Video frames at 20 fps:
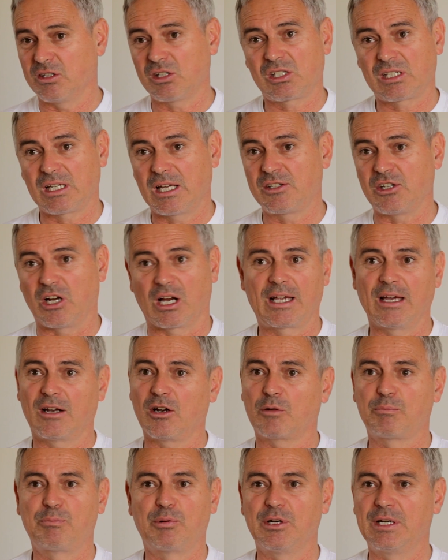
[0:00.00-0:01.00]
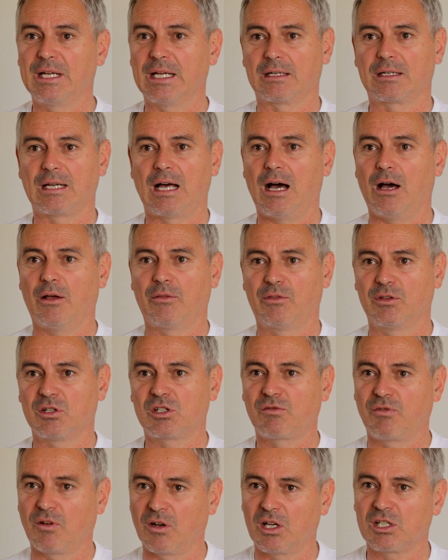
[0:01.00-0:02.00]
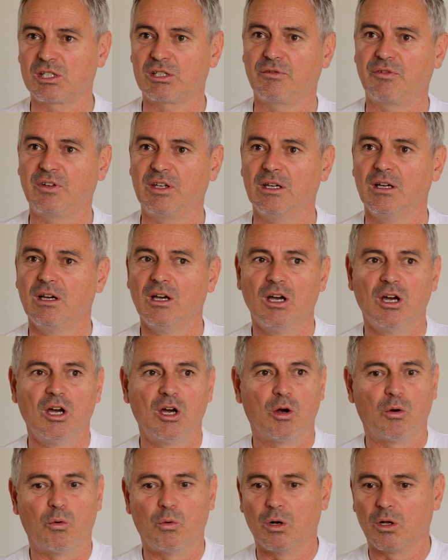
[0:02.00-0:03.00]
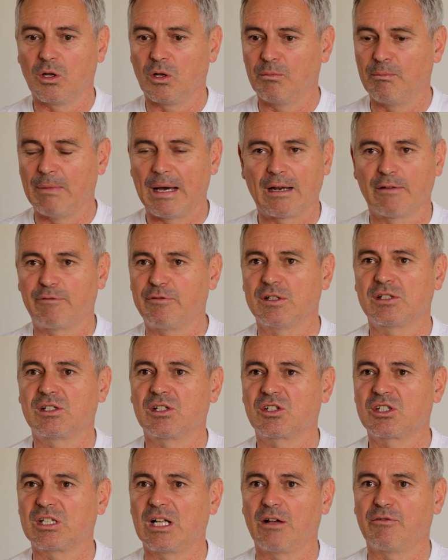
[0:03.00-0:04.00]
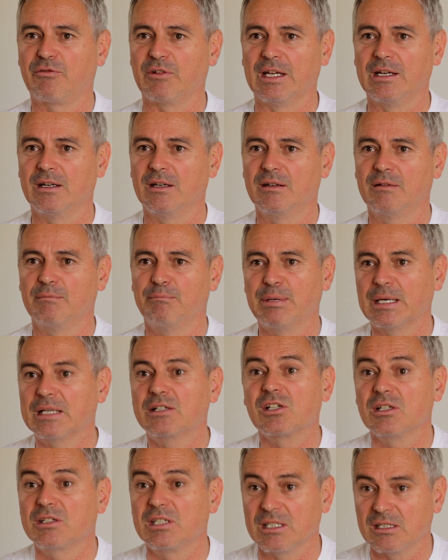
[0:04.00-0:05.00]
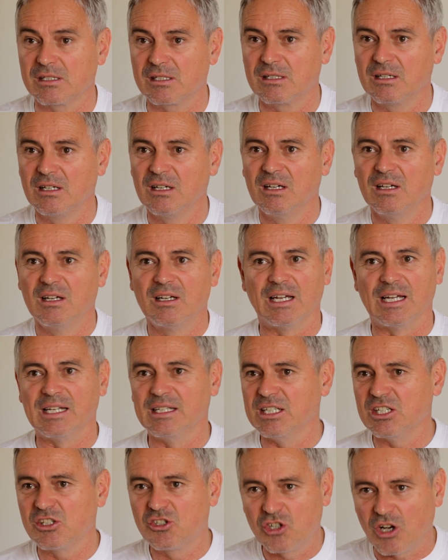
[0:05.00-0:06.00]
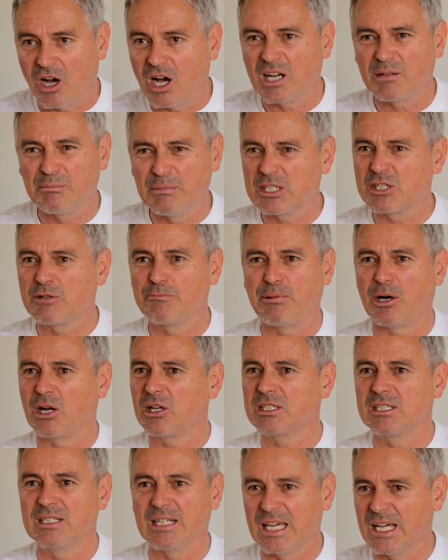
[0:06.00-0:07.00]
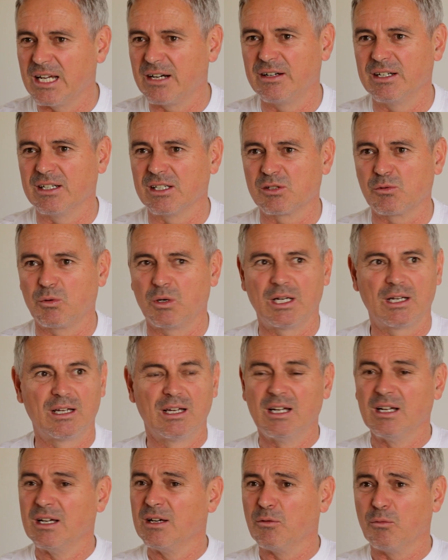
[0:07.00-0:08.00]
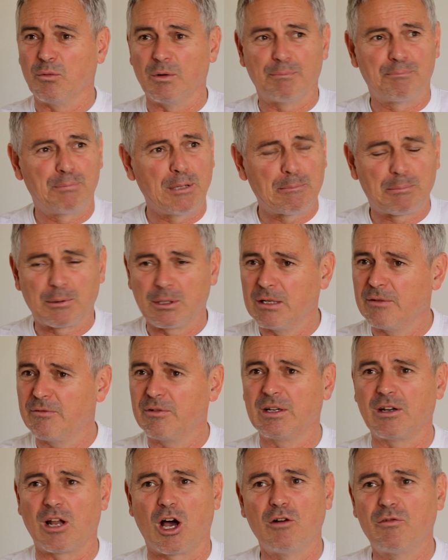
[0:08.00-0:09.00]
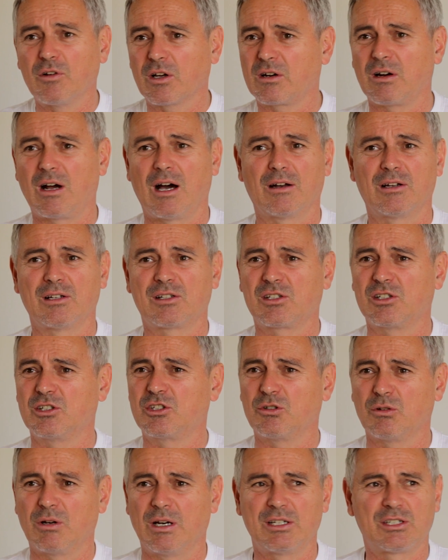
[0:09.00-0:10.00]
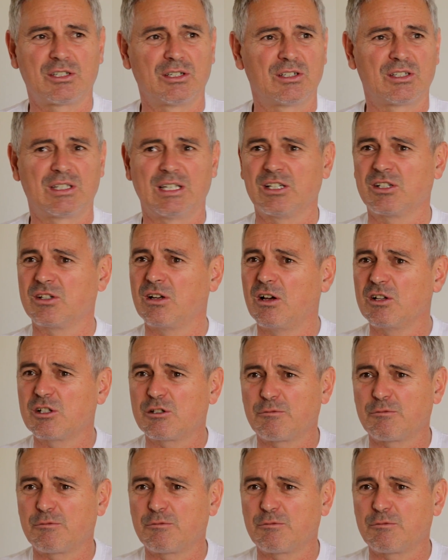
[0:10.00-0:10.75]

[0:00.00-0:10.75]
this stage, I cannot predict how this philosophy will manifest itself in big cities. in these giant metropolitan areas where people live in overcrowded situations, there's no